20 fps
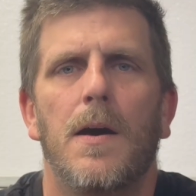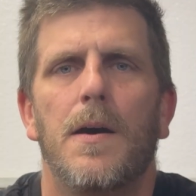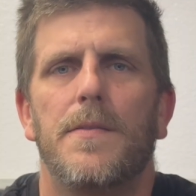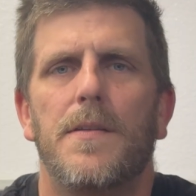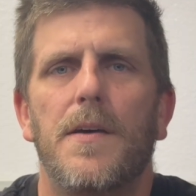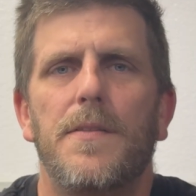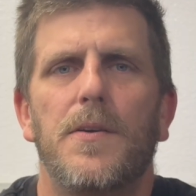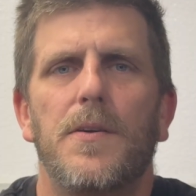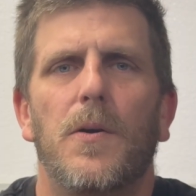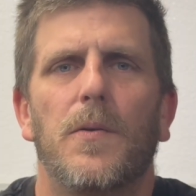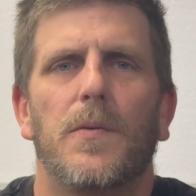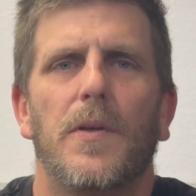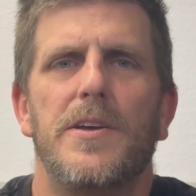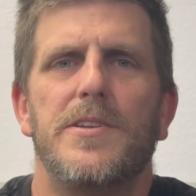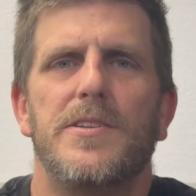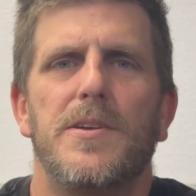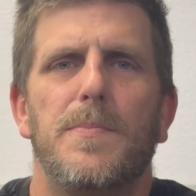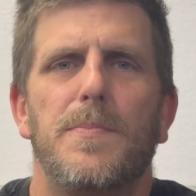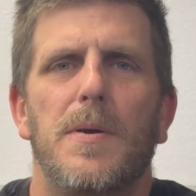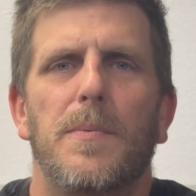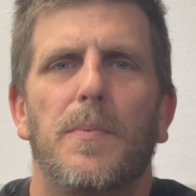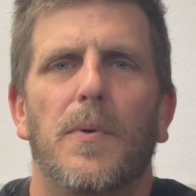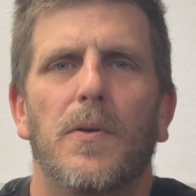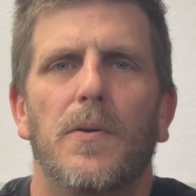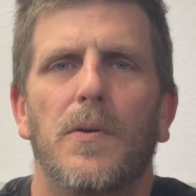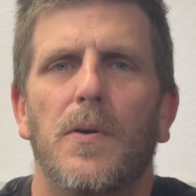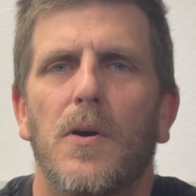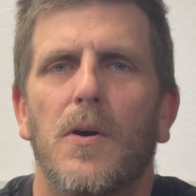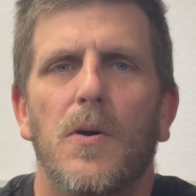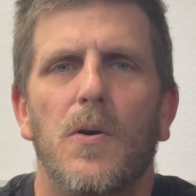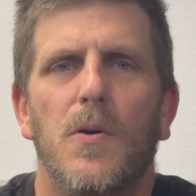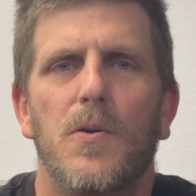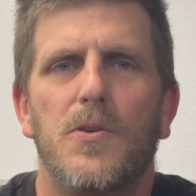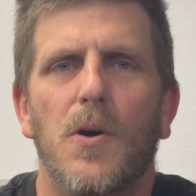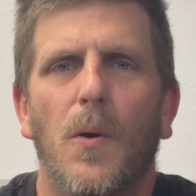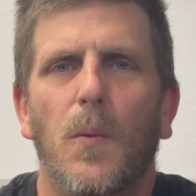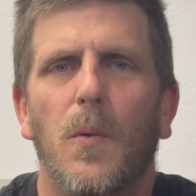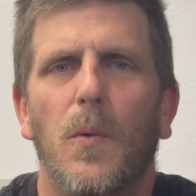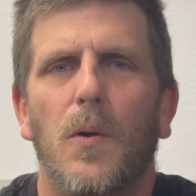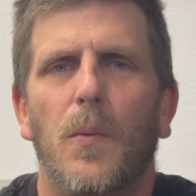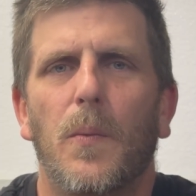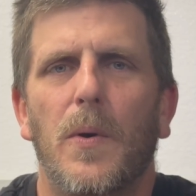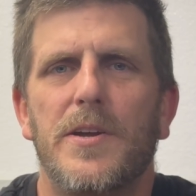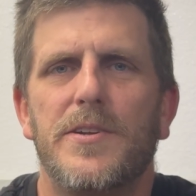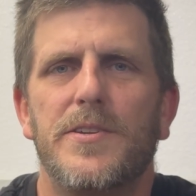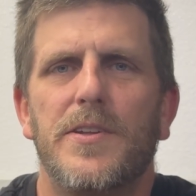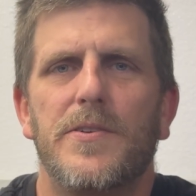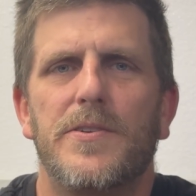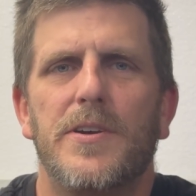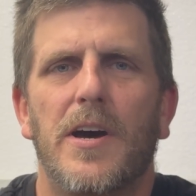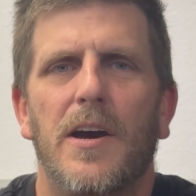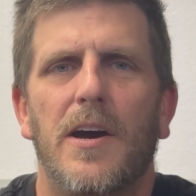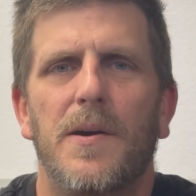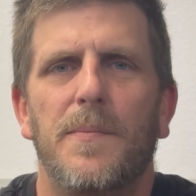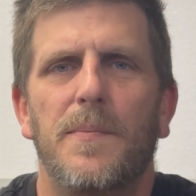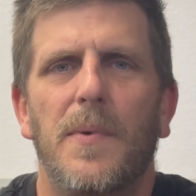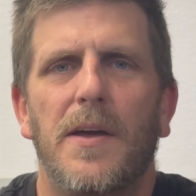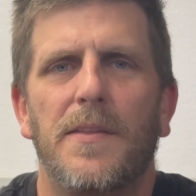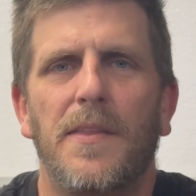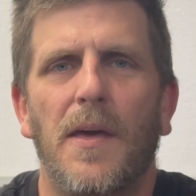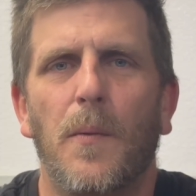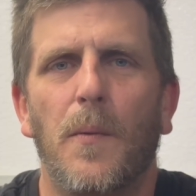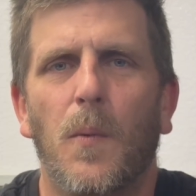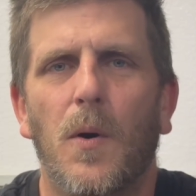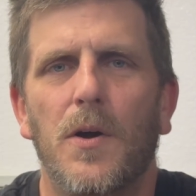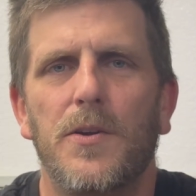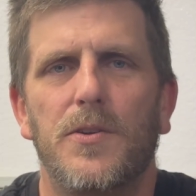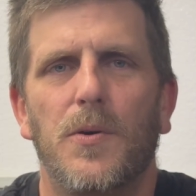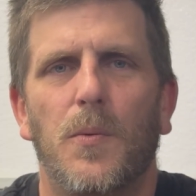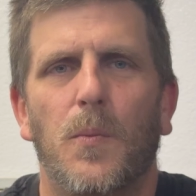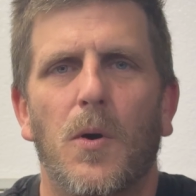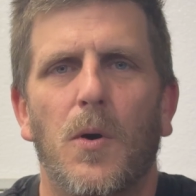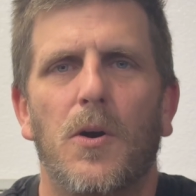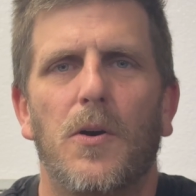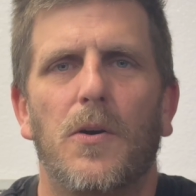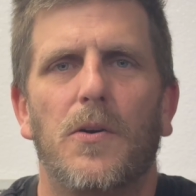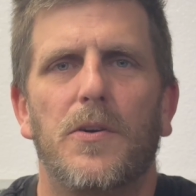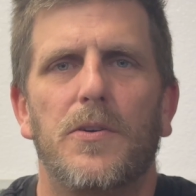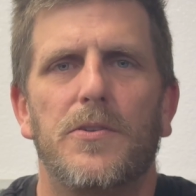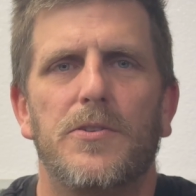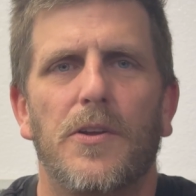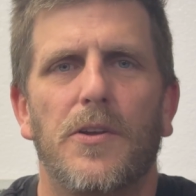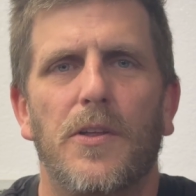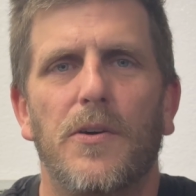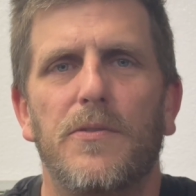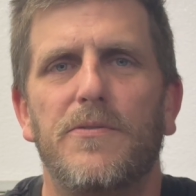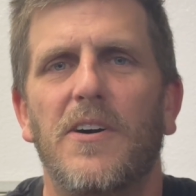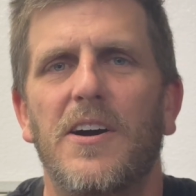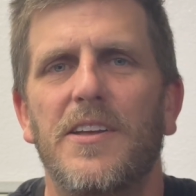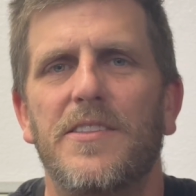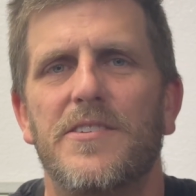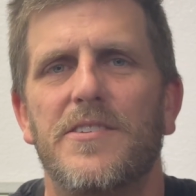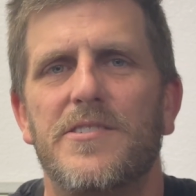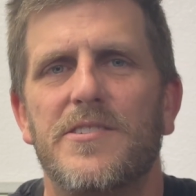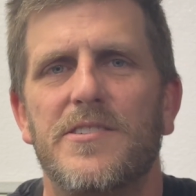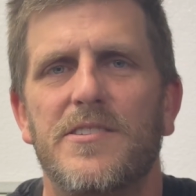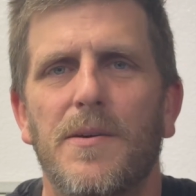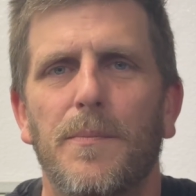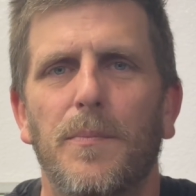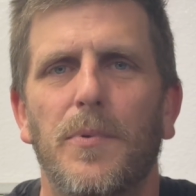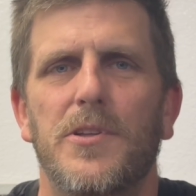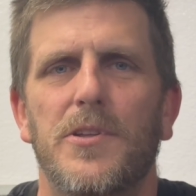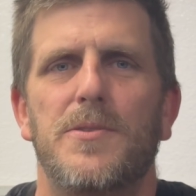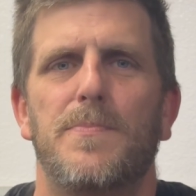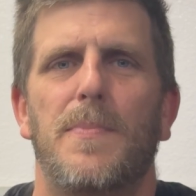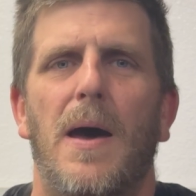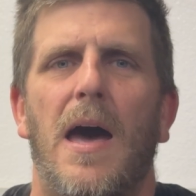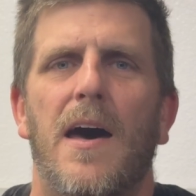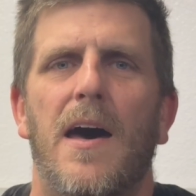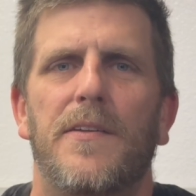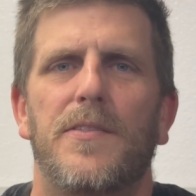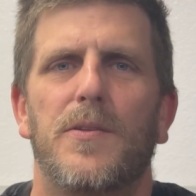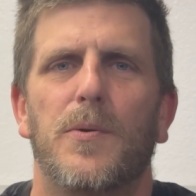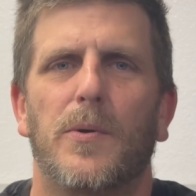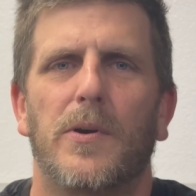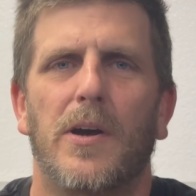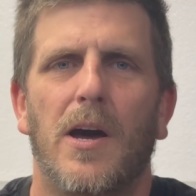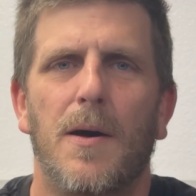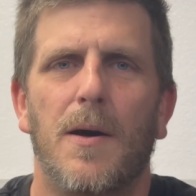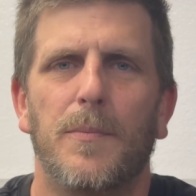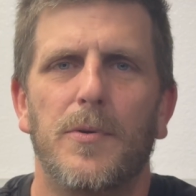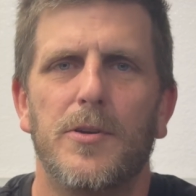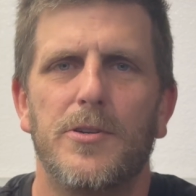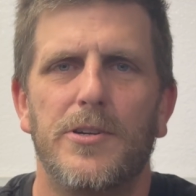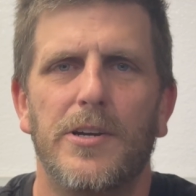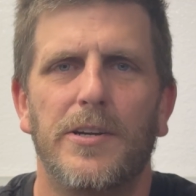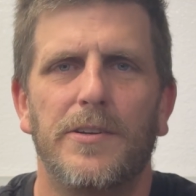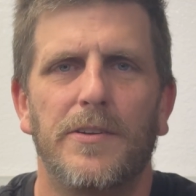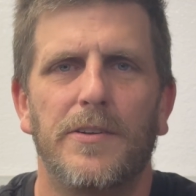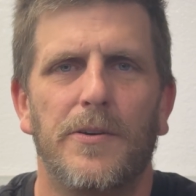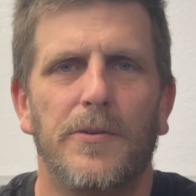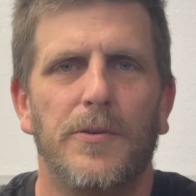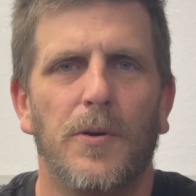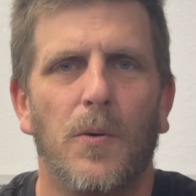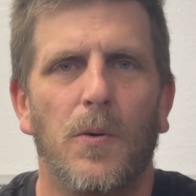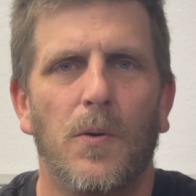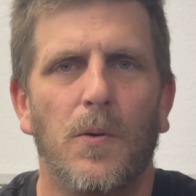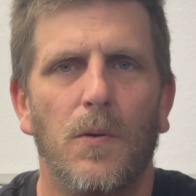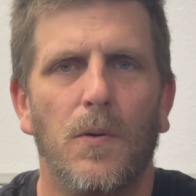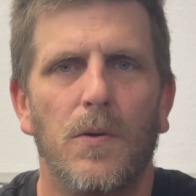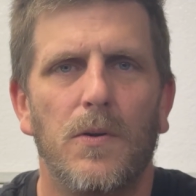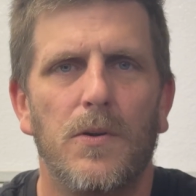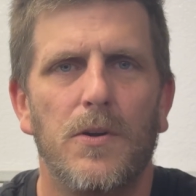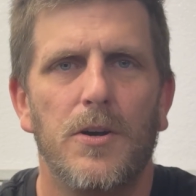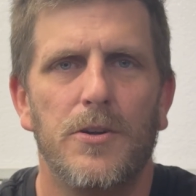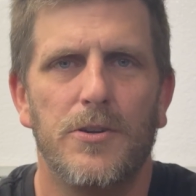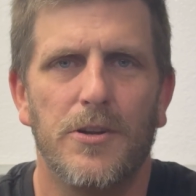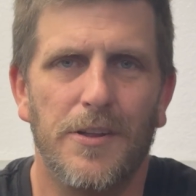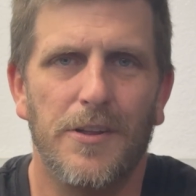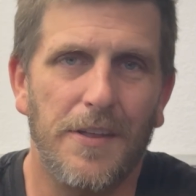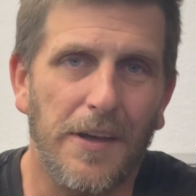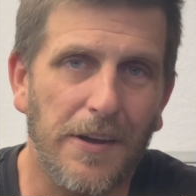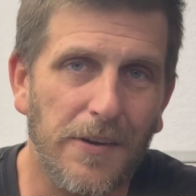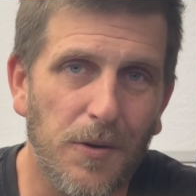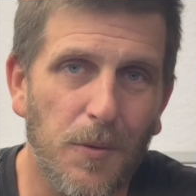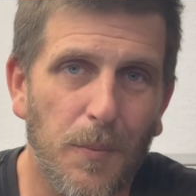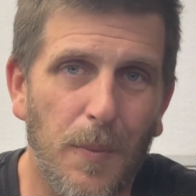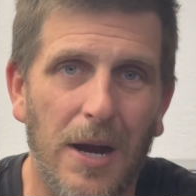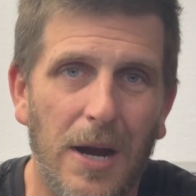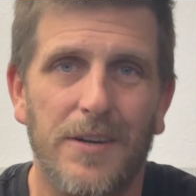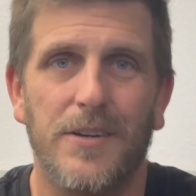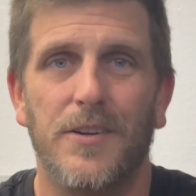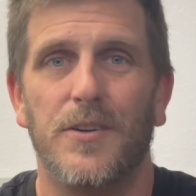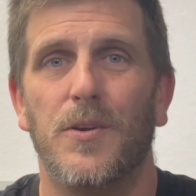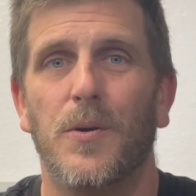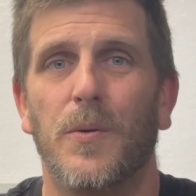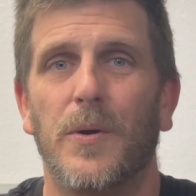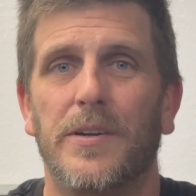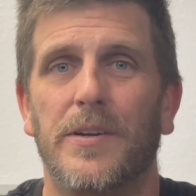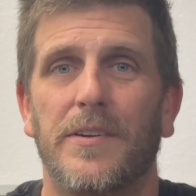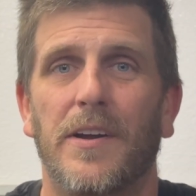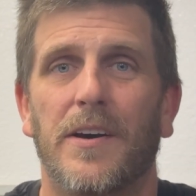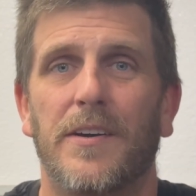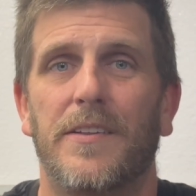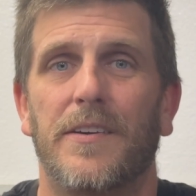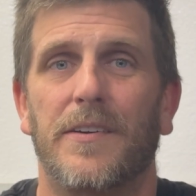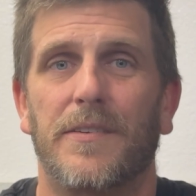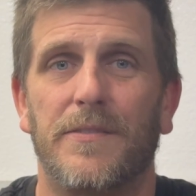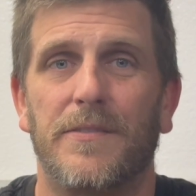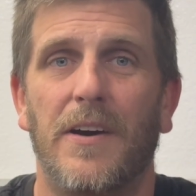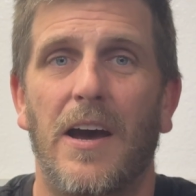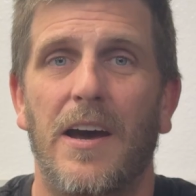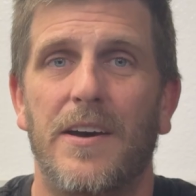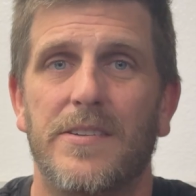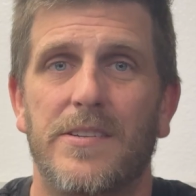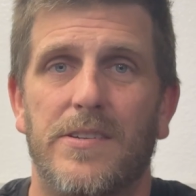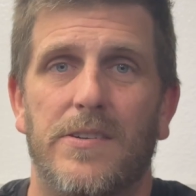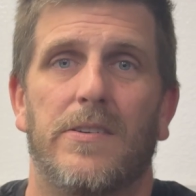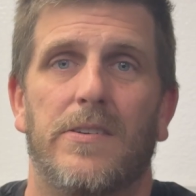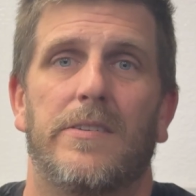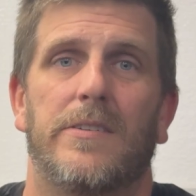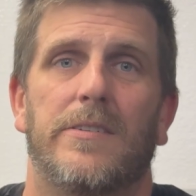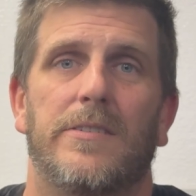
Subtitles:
Then there are lazy people who don't want to waste their time and they want to work, so they'll find the simplest path to accomplishing their goal so they can go back to doing nothing faster.